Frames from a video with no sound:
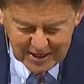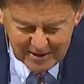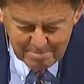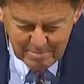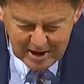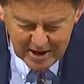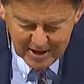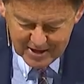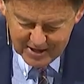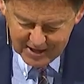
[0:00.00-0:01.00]
keep me
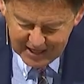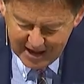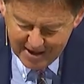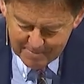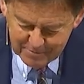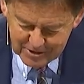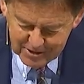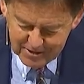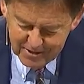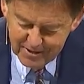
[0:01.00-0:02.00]
kept.